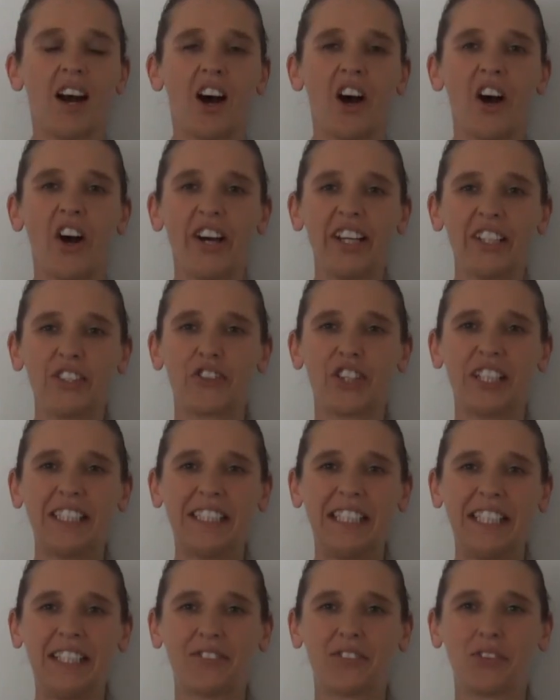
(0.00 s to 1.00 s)
Hi,
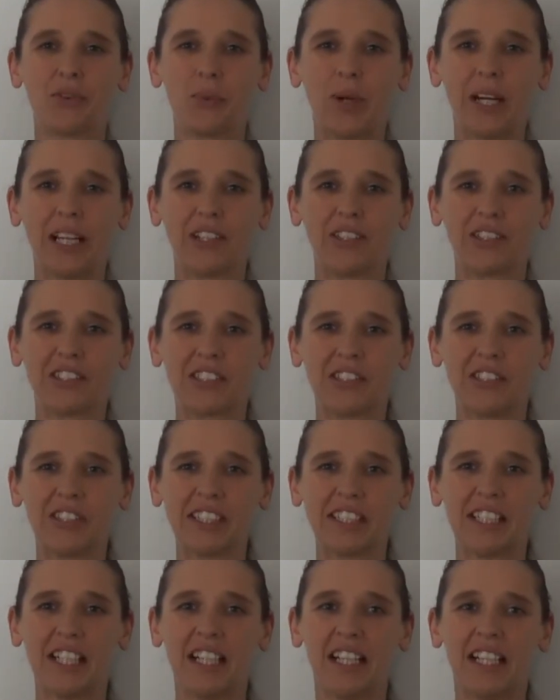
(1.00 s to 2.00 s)
Tracy here from Weight Loss
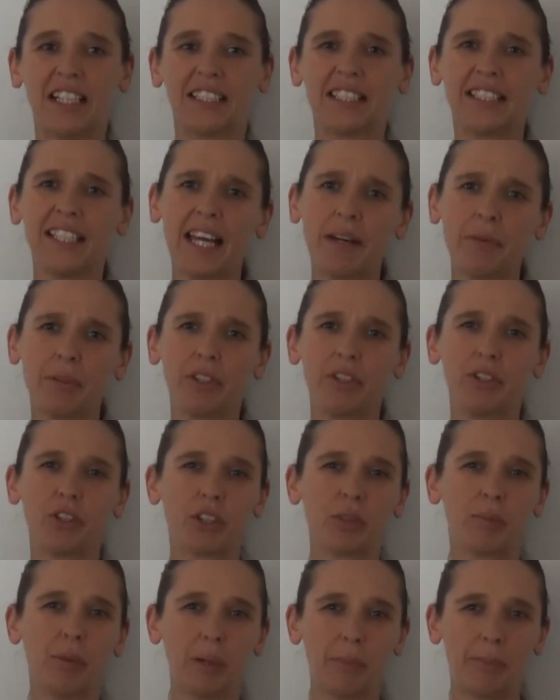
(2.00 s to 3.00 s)
Oz. Today I'm going to
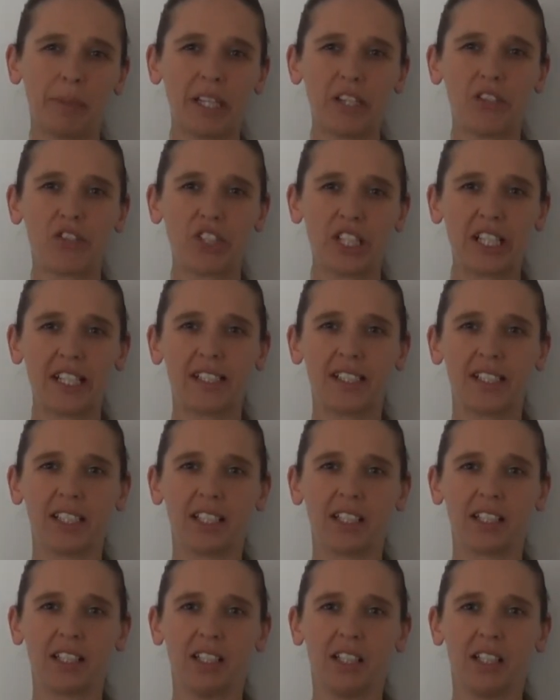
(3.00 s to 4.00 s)
talk about binge
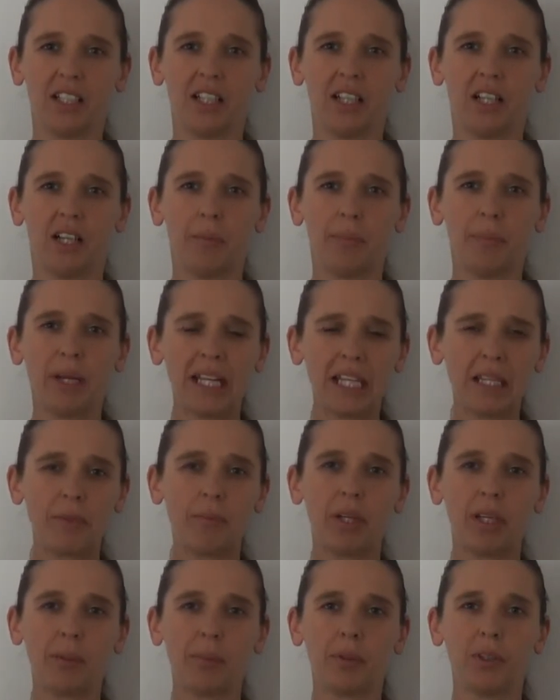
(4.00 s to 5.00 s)
eating. Many
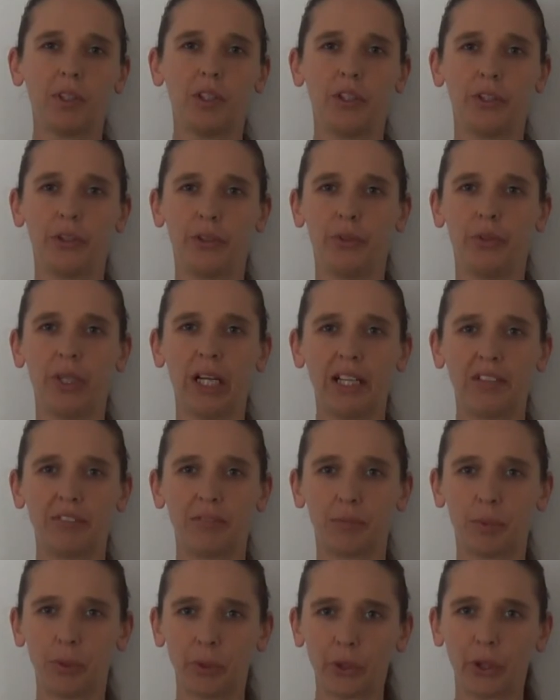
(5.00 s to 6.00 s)
people who
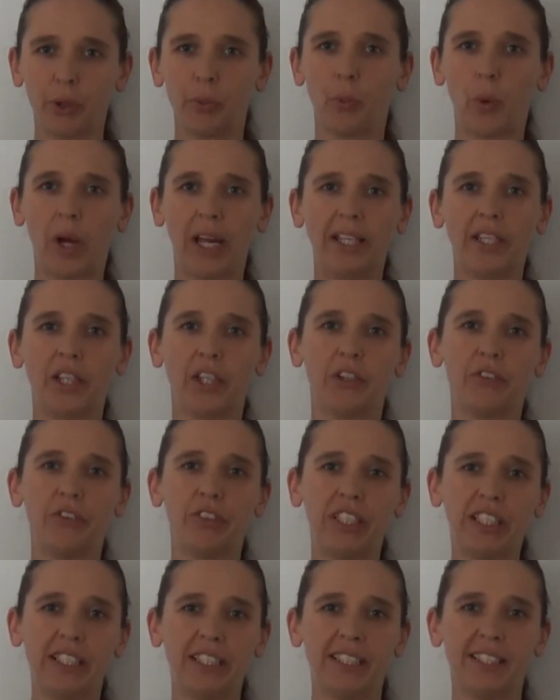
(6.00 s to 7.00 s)
have put on weight over
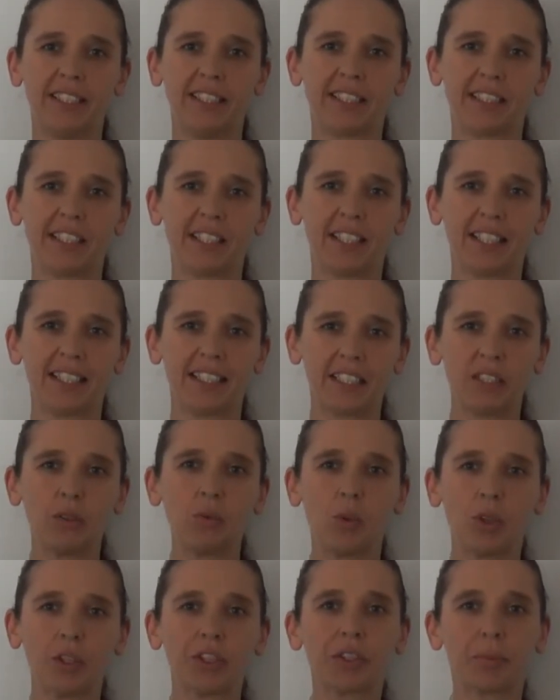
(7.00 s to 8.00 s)
the years that they
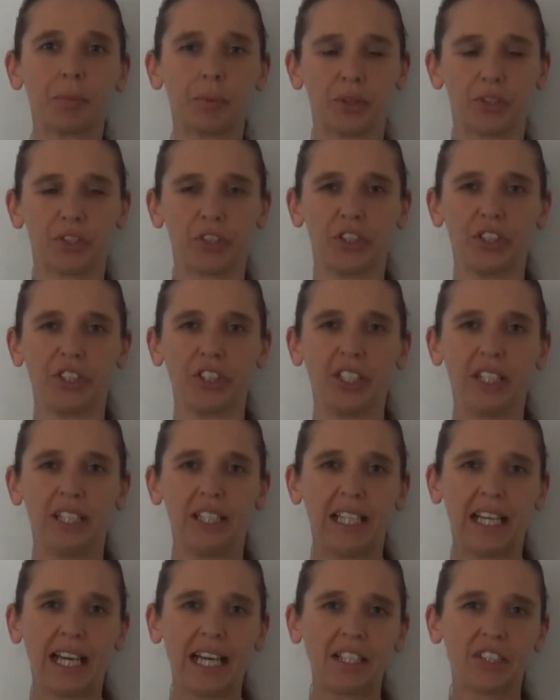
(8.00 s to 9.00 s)
didn't want to put on
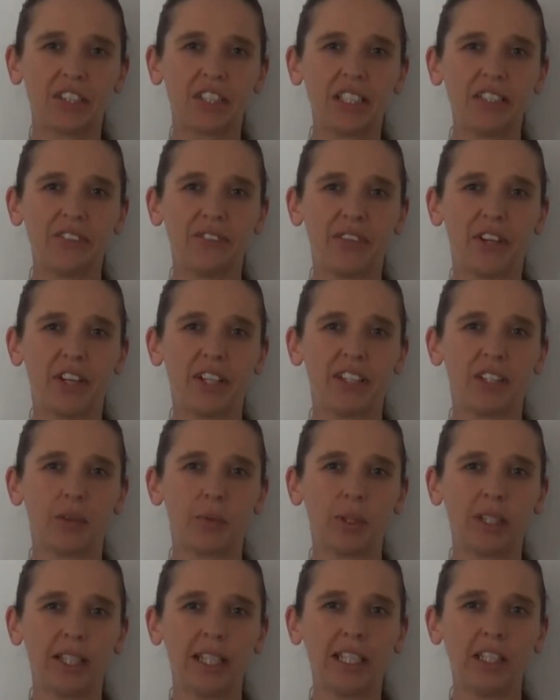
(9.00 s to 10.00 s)
actually find that
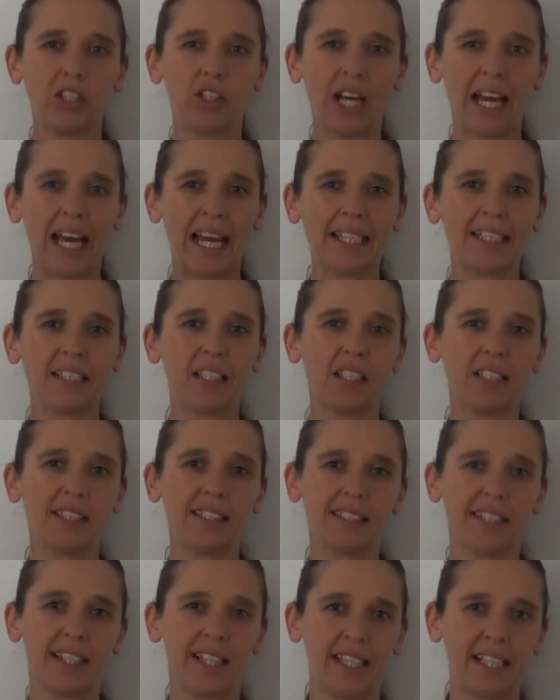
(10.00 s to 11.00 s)
when they
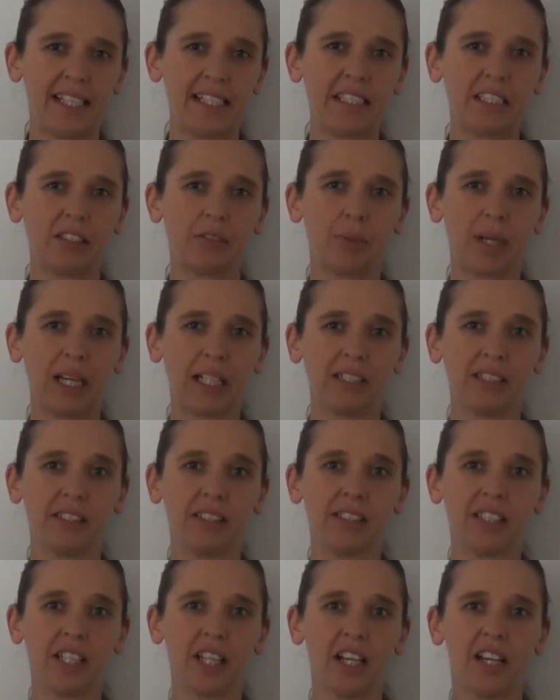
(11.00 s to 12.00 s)
analyse their eating
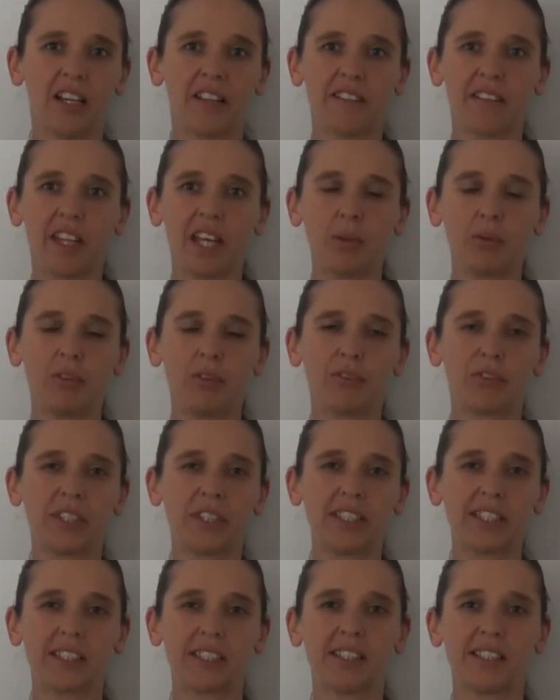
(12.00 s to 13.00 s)
patterns, they will, for
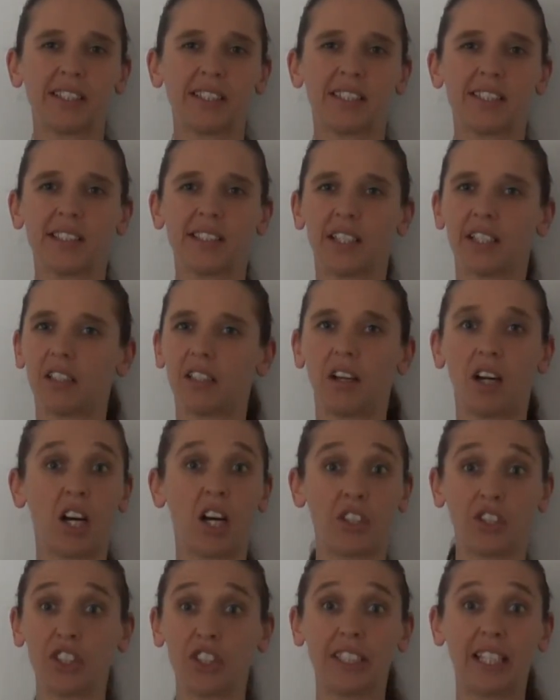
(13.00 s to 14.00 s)
instance, decide,
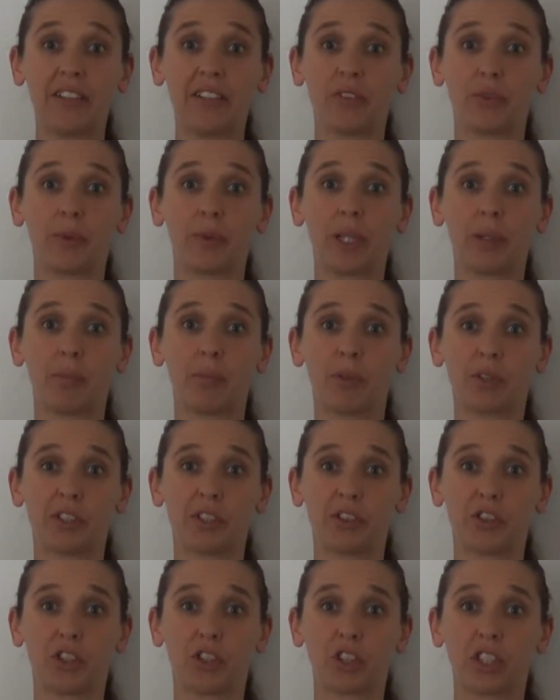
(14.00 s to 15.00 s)
I just have to eat a box
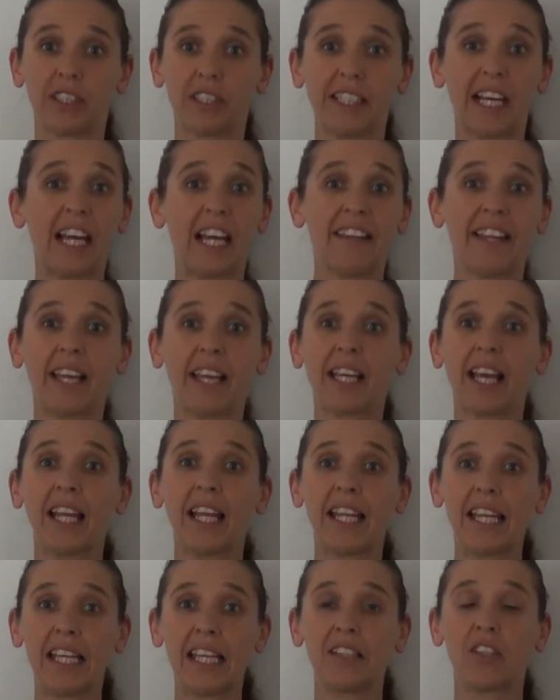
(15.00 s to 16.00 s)
of chocolates, and they
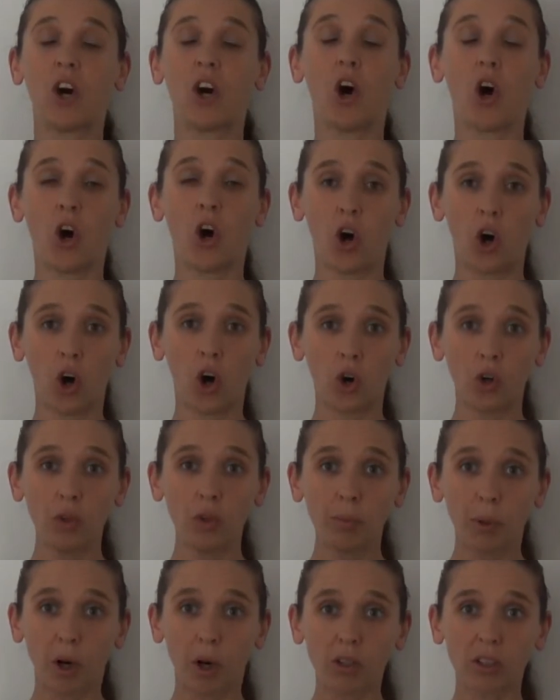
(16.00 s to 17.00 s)
can eat the
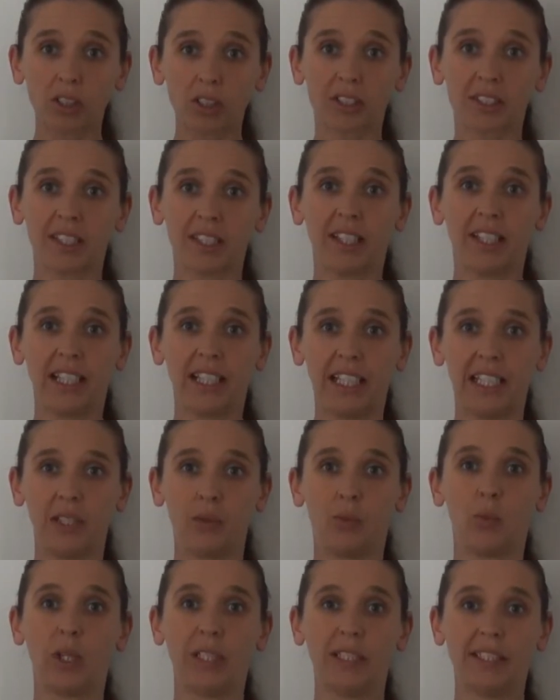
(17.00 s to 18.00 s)
whole box
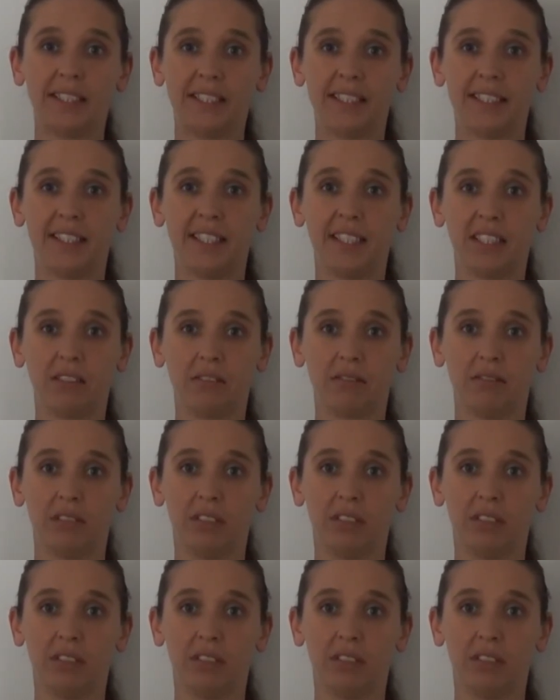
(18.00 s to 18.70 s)
in one sitting.